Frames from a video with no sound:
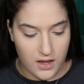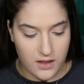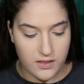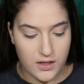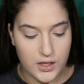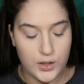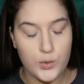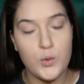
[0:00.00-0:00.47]

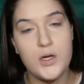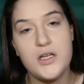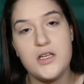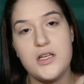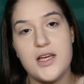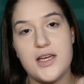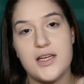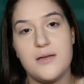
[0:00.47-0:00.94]
And then
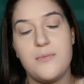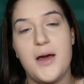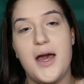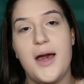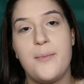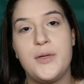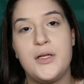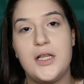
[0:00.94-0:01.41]
one day,
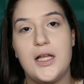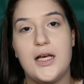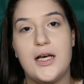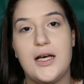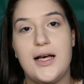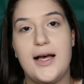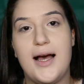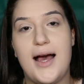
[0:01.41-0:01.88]

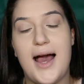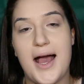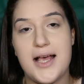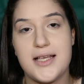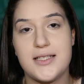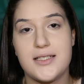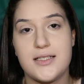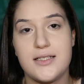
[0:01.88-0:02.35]
Pamela
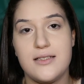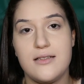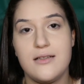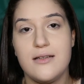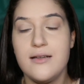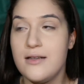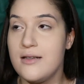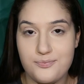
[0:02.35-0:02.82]
asked
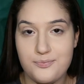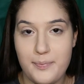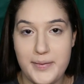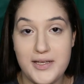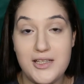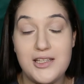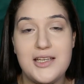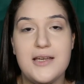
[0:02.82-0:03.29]

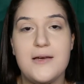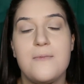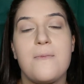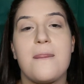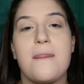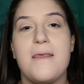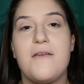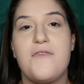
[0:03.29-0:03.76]

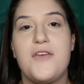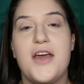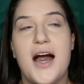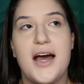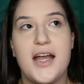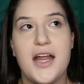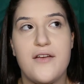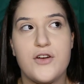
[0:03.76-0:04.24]
Billy if he
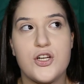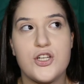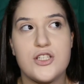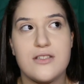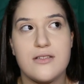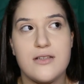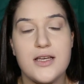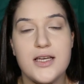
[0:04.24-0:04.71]
had ever
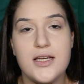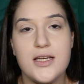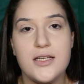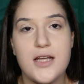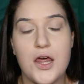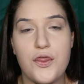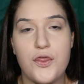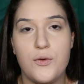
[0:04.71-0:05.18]

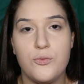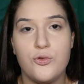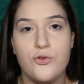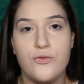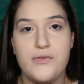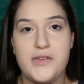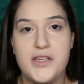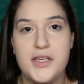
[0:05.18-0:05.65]
seen the
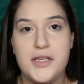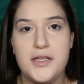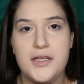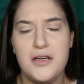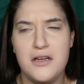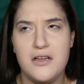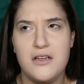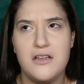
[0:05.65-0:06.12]

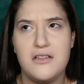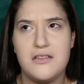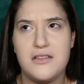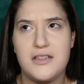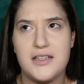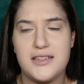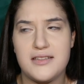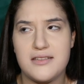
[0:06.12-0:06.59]
movie,
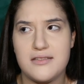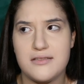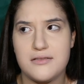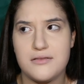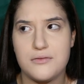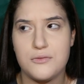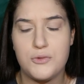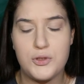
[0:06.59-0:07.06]
like,
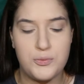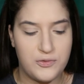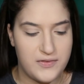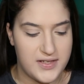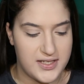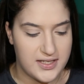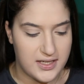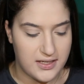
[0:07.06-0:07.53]
what
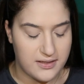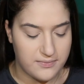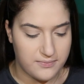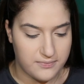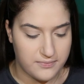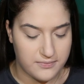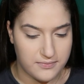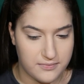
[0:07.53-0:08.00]
movie is
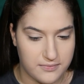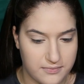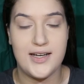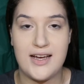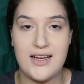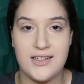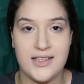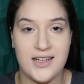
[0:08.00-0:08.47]
that? 9
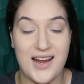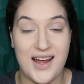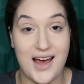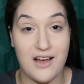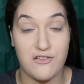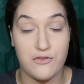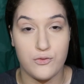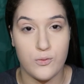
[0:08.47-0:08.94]

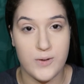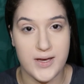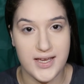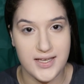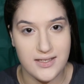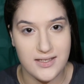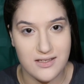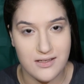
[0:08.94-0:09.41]
1/2
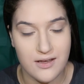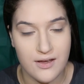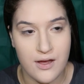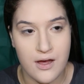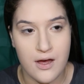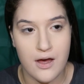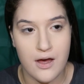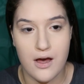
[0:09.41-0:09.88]
weeks.
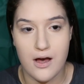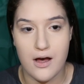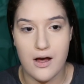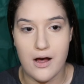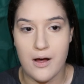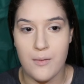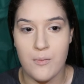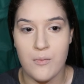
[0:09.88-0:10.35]

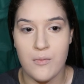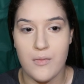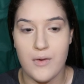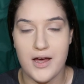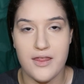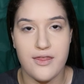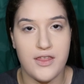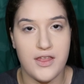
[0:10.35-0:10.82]

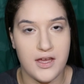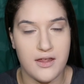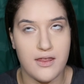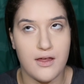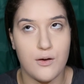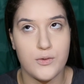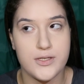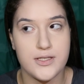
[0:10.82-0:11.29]
I
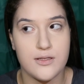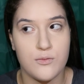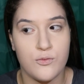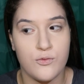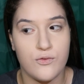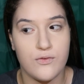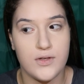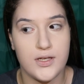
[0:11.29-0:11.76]
think that was the
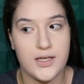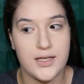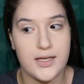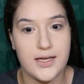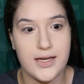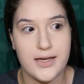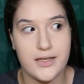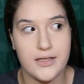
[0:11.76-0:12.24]

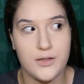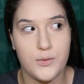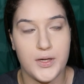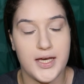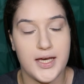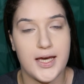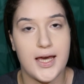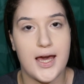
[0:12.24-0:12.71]
movie.
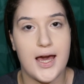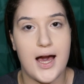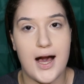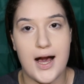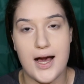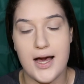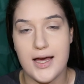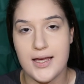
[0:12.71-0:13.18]
Anyway,
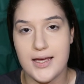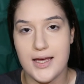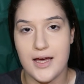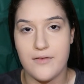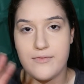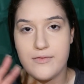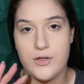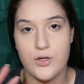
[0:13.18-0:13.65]
I
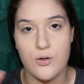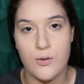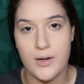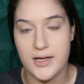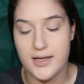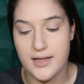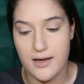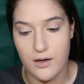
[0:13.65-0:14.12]
have no
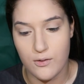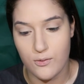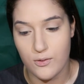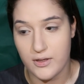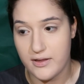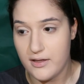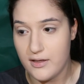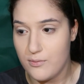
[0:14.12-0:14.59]
idea
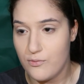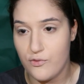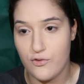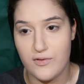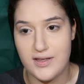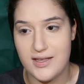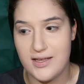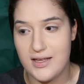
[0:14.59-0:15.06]
what that
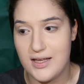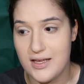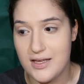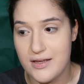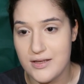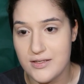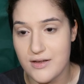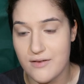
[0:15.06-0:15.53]
movie
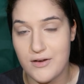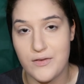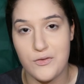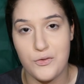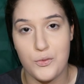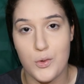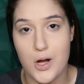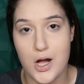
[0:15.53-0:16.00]
is. I've
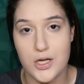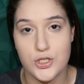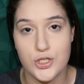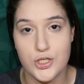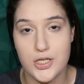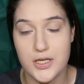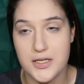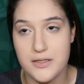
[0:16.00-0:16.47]
never
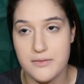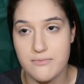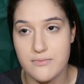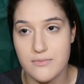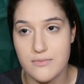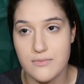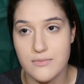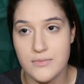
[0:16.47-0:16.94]
watched it,
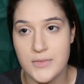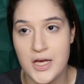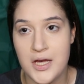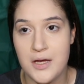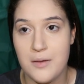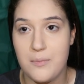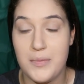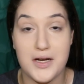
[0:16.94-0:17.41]

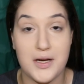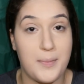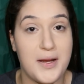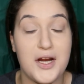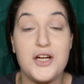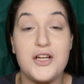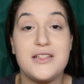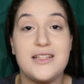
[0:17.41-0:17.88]
but
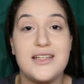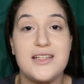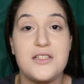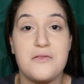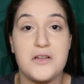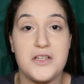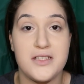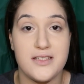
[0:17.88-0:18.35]
apparently
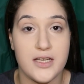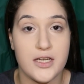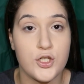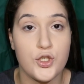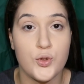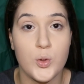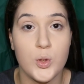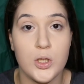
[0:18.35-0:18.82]
it's very
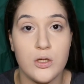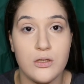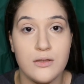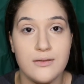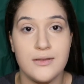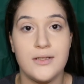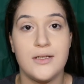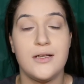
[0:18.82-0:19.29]

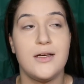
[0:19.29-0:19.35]
sexual.